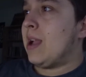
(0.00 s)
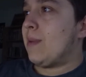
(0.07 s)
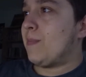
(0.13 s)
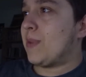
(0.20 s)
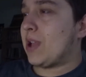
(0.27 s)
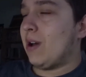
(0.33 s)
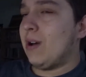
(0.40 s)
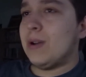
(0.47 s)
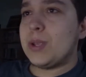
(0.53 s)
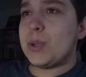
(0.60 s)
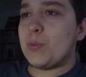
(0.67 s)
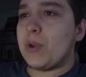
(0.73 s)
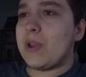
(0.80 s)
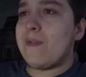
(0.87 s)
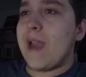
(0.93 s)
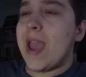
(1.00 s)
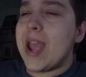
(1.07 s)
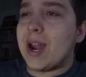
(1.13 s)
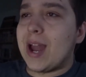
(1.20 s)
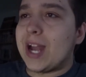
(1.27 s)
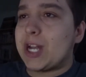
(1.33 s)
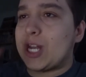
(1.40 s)
because we've
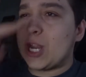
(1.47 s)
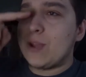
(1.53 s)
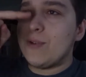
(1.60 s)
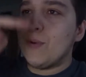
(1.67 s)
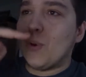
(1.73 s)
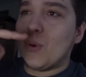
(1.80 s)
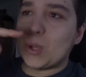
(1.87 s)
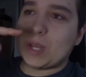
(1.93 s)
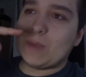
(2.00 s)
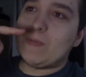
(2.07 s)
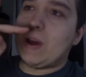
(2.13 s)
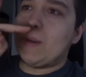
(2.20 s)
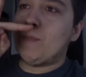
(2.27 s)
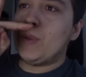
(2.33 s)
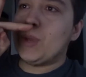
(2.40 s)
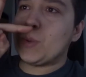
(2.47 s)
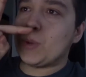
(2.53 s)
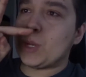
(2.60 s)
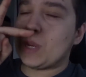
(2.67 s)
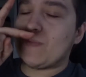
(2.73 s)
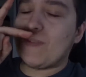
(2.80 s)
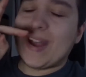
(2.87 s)
hit like two awesome numbers,
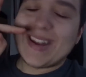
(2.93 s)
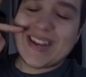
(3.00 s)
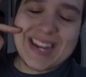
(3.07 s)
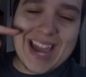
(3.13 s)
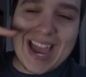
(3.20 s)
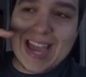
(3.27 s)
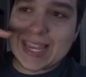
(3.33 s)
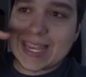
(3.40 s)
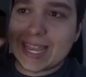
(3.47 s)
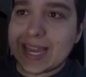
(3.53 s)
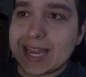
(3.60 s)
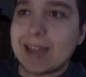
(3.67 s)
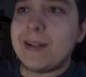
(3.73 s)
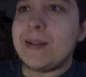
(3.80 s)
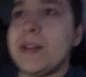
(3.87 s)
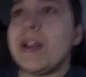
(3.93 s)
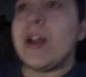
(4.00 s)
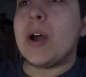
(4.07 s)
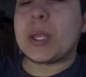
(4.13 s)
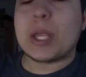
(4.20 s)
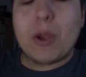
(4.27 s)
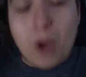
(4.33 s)
which is fantastic.
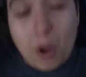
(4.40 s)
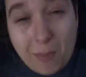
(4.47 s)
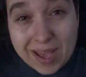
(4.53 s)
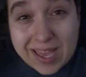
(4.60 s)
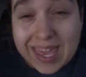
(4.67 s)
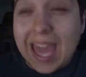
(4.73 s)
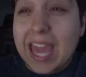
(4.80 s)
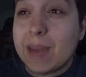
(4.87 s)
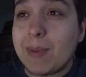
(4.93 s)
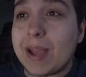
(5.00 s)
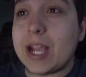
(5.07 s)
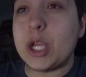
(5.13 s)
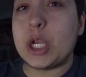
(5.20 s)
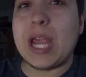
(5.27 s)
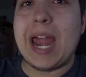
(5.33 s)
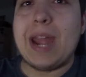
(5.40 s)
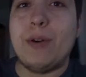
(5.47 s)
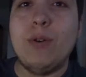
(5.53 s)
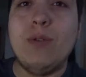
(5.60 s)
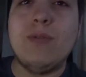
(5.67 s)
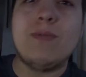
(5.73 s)
So on my gaming channel,